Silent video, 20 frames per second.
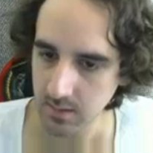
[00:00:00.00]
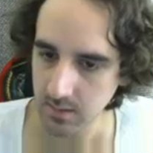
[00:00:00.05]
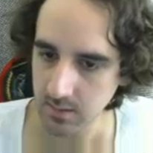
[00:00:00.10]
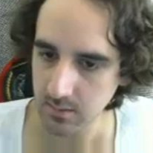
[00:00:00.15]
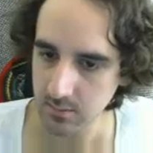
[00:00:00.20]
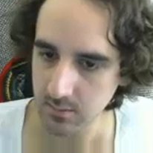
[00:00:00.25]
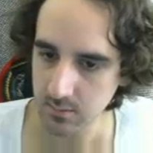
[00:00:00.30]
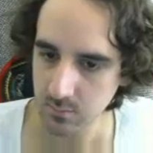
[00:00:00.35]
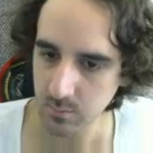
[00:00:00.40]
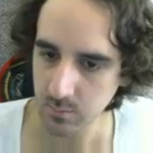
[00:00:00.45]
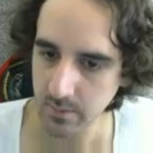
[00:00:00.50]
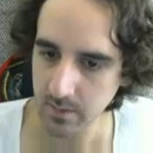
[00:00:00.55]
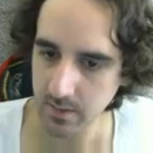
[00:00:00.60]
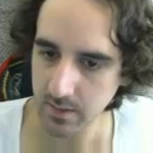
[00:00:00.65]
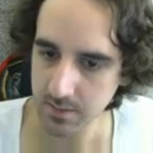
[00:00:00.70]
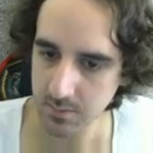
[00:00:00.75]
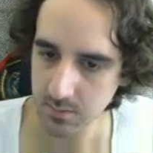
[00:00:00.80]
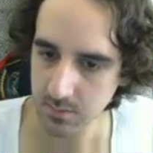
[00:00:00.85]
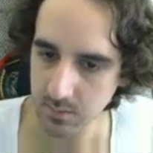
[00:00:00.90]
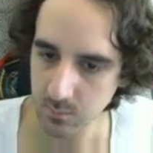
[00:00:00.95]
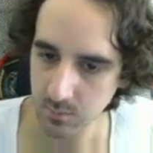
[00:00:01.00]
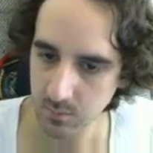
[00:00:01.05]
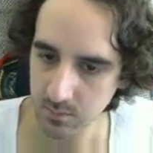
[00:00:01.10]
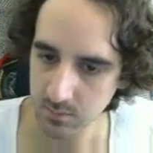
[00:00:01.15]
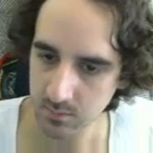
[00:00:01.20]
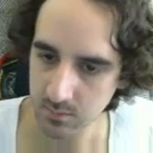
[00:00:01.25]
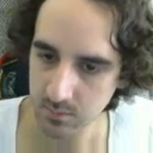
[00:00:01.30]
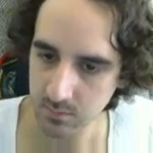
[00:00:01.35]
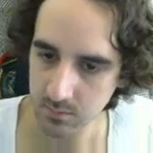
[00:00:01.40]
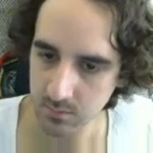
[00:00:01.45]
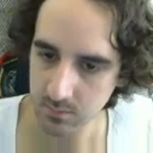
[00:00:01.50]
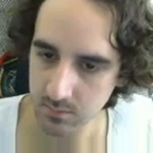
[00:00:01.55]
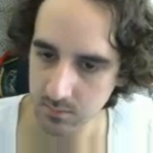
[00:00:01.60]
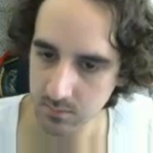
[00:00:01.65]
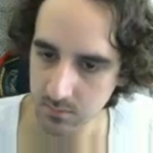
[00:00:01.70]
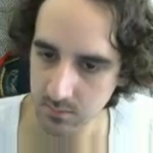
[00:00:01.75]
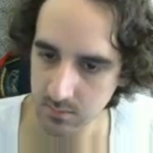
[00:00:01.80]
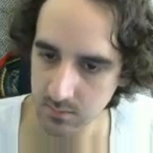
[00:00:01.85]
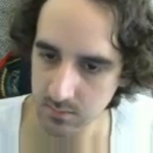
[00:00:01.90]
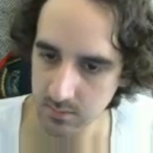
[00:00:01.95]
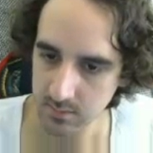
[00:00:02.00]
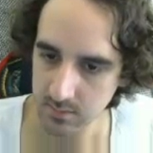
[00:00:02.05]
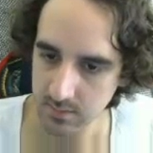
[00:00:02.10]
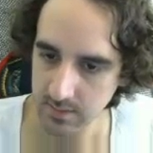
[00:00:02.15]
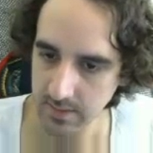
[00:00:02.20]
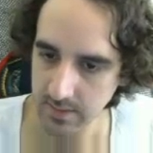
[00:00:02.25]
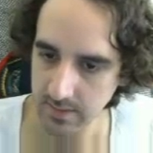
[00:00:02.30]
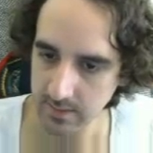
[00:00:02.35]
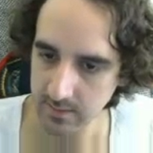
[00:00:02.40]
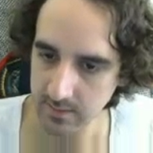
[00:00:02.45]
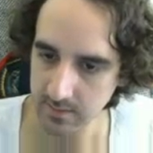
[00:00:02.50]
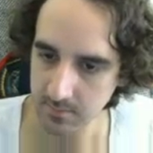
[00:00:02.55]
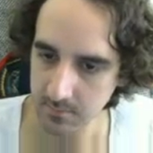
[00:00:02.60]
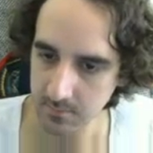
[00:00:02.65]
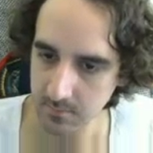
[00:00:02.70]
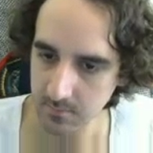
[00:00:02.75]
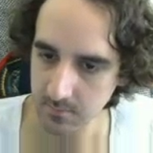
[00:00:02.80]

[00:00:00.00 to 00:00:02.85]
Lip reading: So we might actually want to scale them,